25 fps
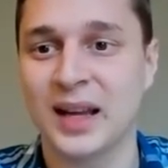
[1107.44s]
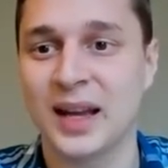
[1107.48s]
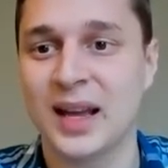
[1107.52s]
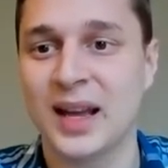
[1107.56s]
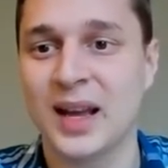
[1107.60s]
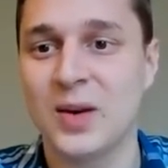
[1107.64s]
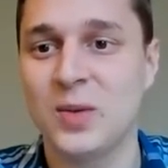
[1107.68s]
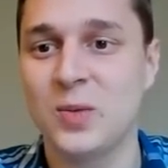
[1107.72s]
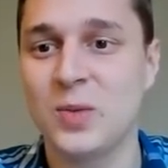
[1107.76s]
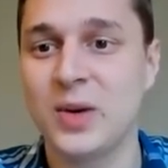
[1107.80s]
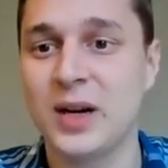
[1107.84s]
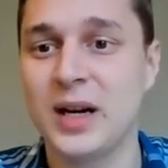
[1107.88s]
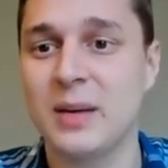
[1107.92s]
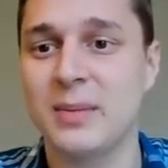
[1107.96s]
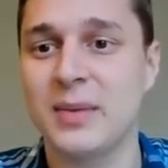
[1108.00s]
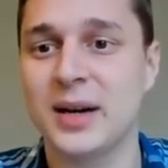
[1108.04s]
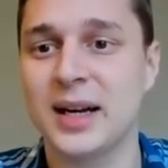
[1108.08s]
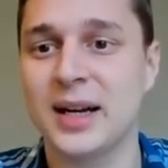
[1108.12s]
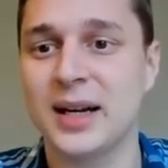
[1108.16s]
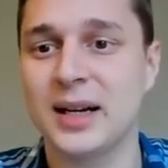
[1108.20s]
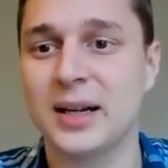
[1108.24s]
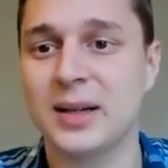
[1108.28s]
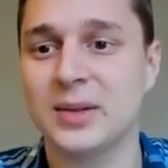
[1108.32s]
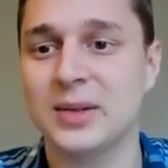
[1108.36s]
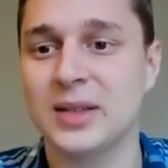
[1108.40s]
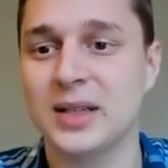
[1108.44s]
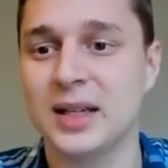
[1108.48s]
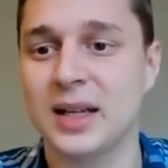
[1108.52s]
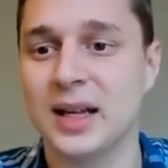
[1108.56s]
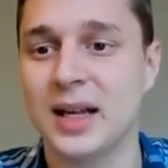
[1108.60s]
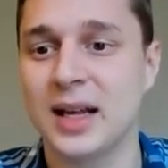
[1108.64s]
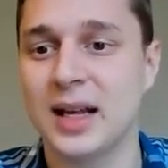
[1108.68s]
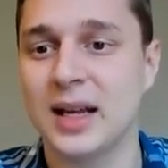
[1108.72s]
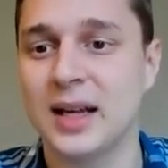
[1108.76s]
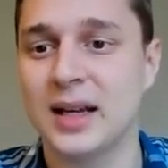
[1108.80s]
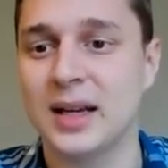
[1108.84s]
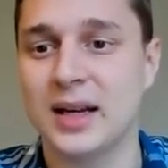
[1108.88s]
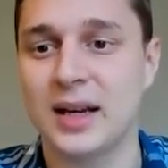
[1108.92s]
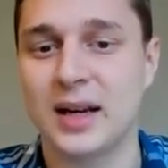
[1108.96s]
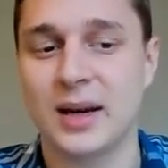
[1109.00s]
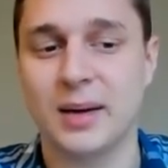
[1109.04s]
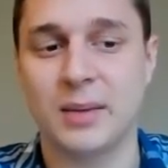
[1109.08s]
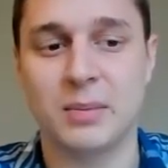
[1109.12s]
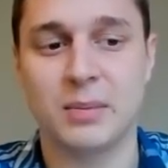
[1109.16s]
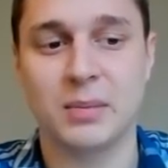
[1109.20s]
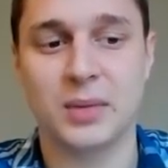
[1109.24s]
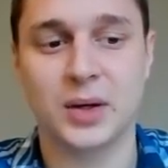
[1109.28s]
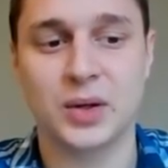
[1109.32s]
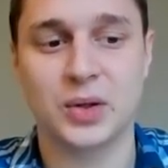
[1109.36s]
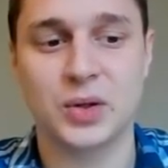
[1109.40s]
What about
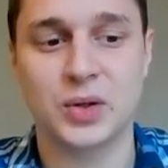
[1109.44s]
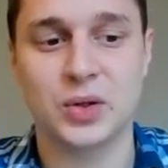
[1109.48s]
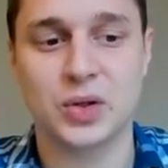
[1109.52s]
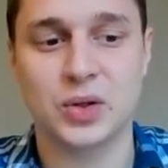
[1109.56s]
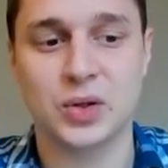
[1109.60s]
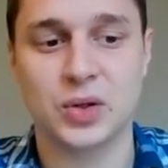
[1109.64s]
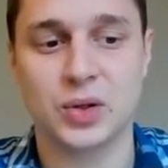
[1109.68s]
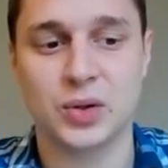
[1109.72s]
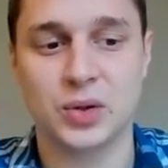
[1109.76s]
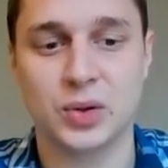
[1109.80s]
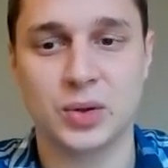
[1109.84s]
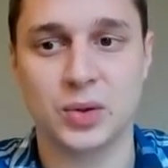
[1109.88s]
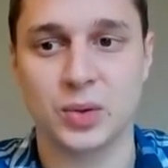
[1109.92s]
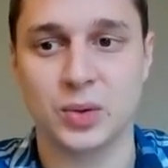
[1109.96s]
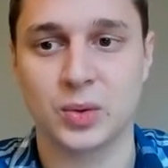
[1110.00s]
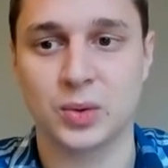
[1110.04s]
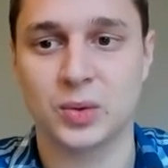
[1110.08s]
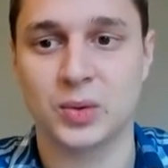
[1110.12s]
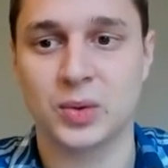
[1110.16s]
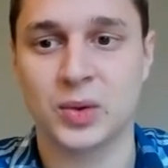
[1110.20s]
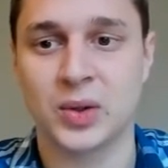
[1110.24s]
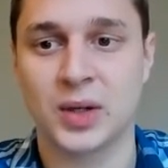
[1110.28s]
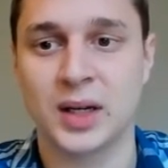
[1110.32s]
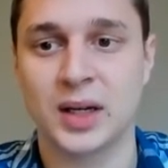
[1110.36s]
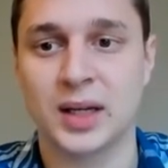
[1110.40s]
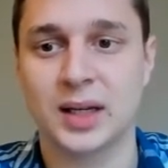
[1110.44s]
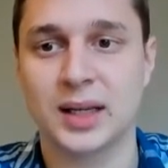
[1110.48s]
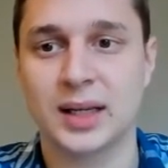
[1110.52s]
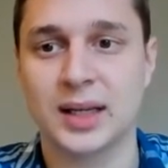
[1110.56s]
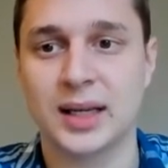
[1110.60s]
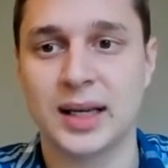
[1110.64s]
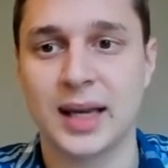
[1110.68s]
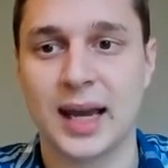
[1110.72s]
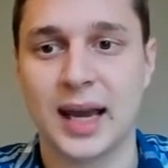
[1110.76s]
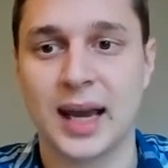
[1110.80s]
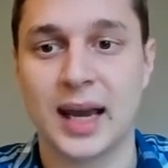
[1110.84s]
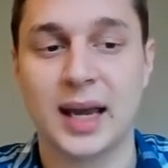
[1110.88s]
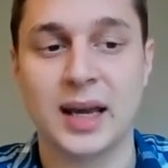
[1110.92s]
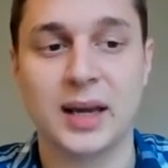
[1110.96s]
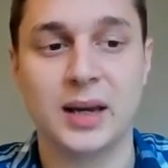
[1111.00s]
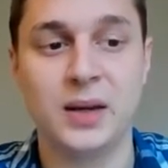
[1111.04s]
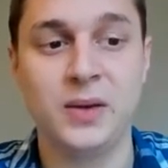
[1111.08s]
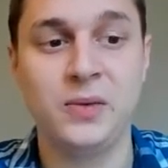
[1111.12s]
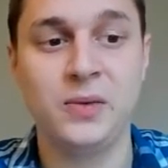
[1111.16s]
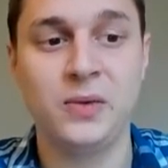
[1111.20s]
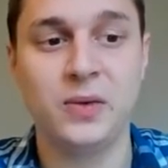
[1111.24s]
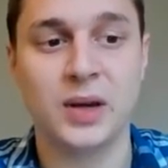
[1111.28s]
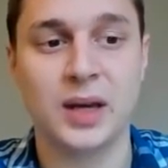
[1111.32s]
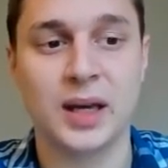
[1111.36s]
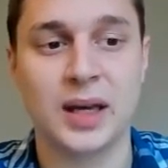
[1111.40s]
number 2? Cave
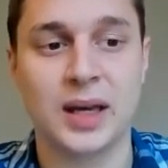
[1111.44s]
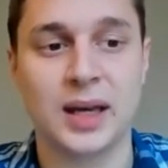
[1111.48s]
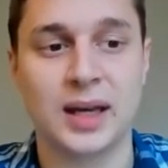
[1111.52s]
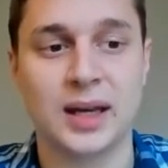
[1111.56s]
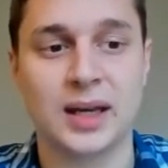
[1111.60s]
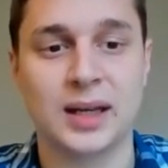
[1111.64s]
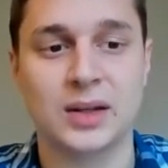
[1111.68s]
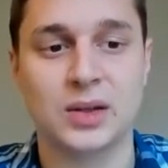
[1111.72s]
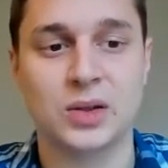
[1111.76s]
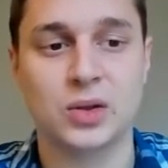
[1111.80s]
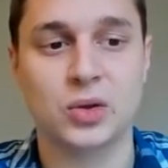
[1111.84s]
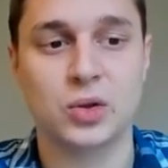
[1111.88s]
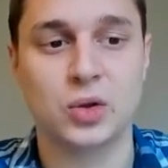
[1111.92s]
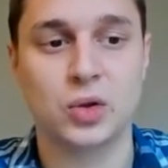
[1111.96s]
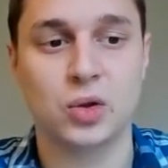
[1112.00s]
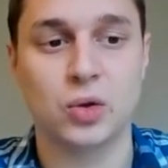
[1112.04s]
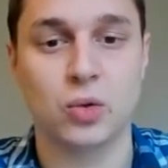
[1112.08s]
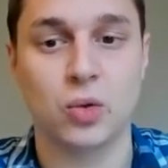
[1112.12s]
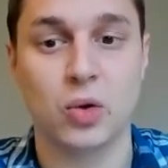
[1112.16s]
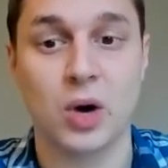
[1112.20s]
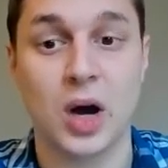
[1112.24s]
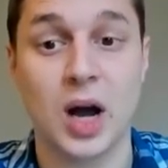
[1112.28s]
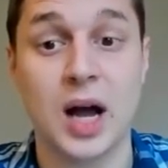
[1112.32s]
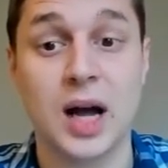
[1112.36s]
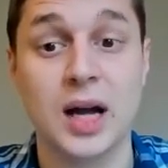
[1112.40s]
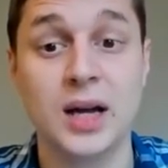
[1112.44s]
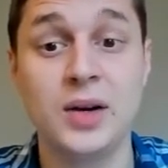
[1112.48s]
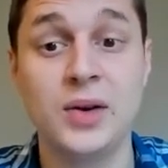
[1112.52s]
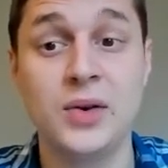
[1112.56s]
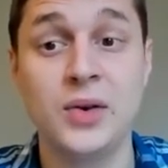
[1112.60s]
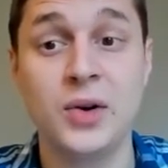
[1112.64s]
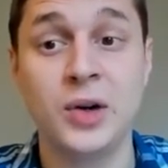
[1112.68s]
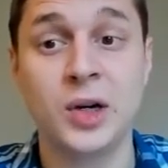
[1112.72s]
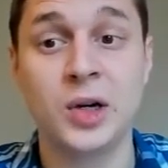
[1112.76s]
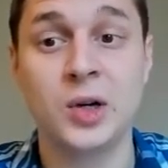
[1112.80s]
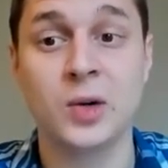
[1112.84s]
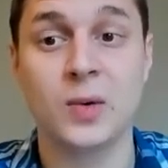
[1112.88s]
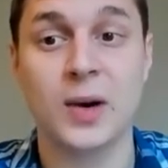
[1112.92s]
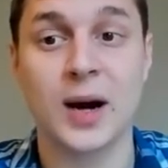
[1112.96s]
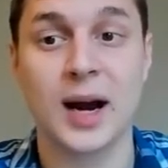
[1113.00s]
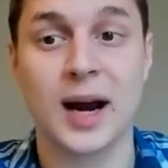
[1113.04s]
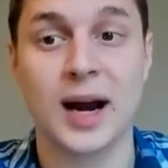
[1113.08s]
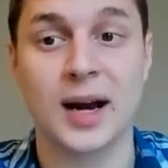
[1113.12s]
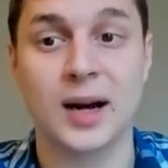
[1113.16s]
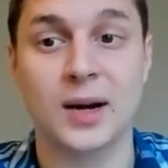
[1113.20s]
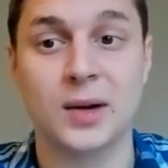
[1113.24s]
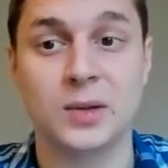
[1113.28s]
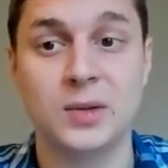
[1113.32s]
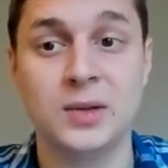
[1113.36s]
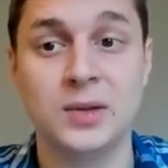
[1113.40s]
is to
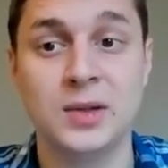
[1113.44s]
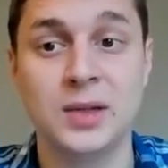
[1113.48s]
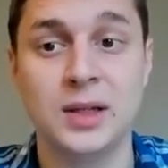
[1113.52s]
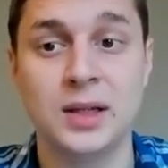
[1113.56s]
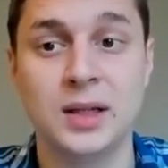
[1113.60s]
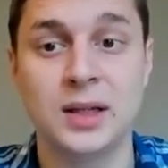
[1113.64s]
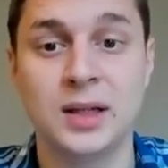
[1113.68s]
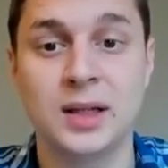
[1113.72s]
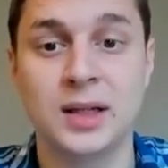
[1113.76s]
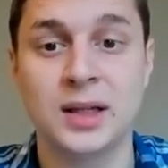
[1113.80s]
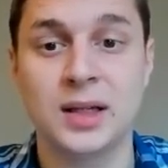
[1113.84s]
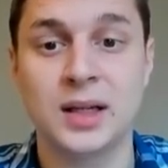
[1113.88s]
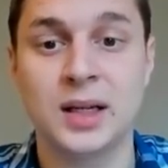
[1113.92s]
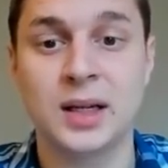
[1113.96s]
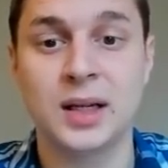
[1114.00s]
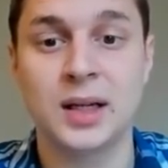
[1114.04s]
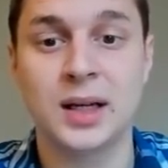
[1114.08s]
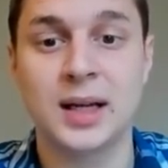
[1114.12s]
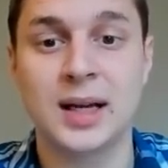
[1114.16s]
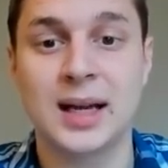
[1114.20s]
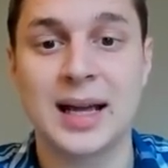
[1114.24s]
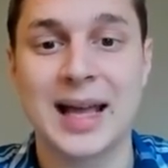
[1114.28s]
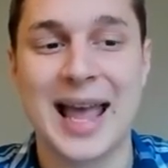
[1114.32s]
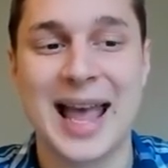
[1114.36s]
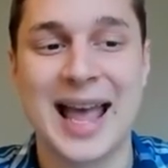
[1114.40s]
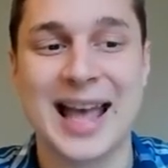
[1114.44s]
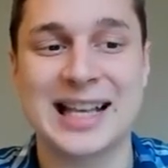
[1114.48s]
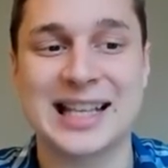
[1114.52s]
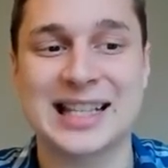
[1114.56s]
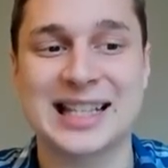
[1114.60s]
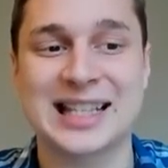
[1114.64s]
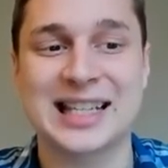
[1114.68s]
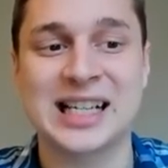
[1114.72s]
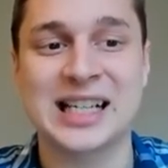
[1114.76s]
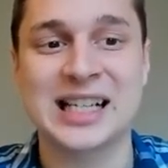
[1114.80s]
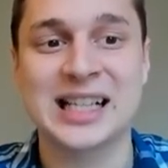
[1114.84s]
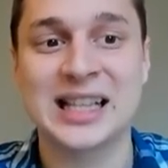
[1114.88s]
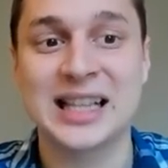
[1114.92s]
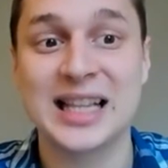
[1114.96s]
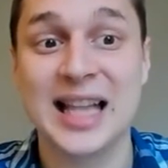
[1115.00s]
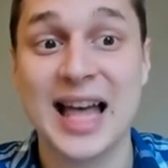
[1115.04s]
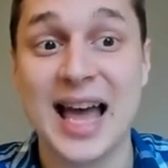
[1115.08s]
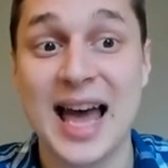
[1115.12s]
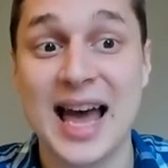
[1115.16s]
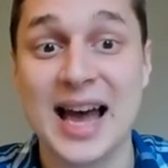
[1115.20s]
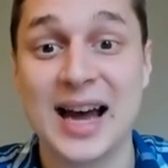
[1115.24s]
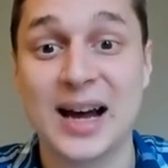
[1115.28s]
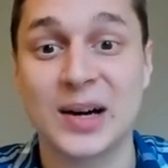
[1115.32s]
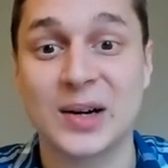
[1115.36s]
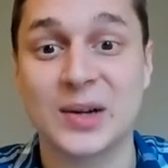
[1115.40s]
underground, as
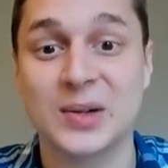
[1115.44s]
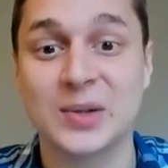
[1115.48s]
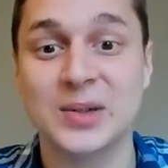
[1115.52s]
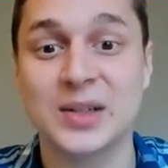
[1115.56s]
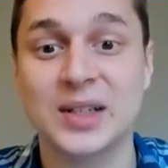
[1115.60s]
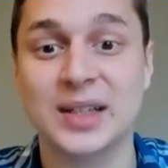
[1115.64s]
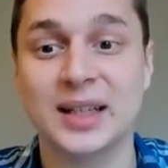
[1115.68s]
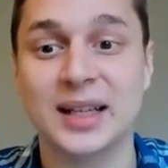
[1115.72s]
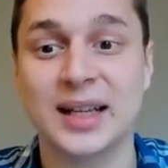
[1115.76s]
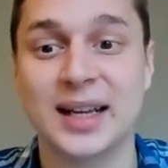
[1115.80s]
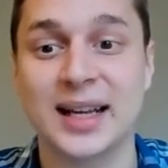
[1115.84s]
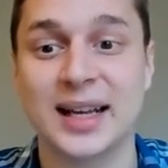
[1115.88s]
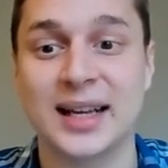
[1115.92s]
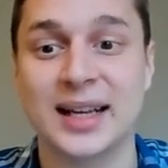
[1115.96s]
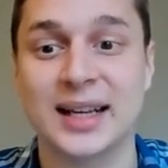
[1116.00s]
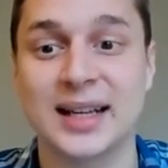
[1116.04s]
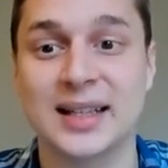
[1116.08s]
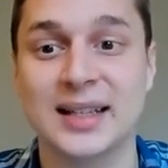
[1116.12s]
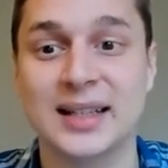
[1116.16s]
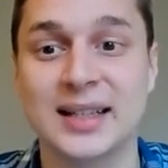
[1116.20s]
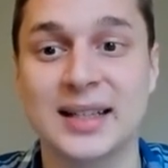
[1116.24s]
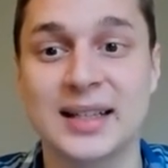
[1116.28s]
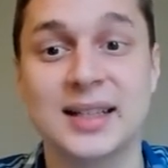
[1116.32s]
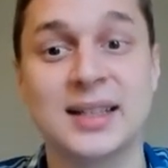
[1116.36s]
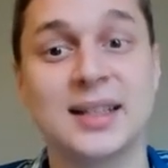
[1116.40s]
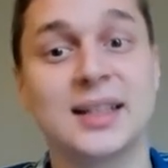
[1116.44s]
cloud is